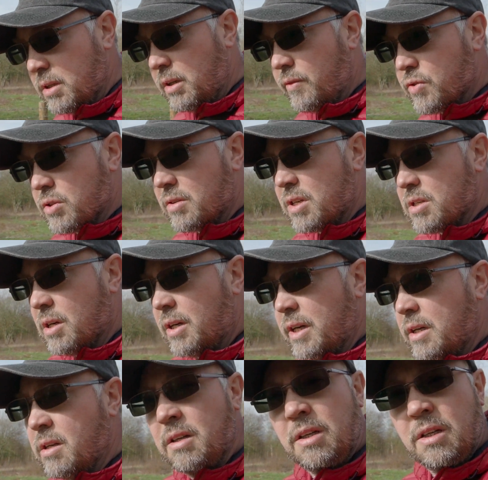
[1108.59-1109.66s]
that you've sort of
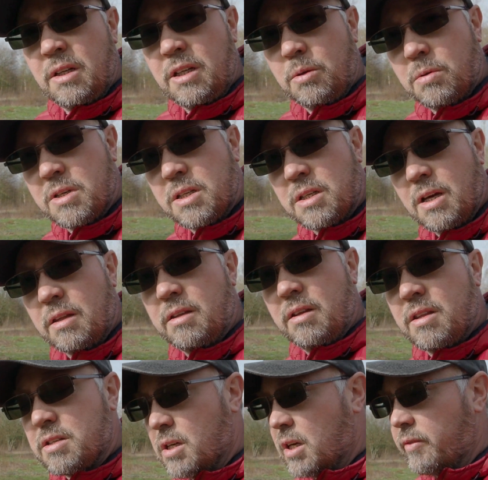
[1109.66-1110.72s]
decided you wanted to go the
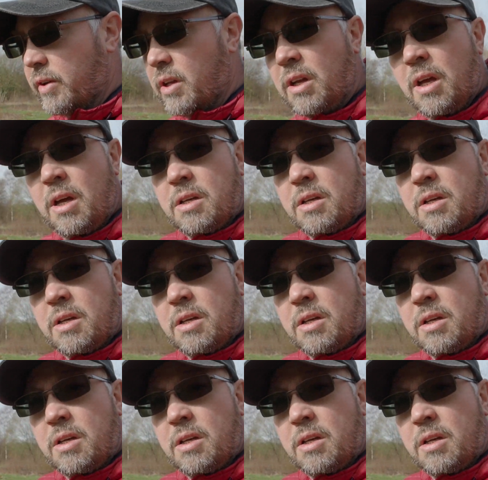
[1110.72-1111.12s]
other side of it?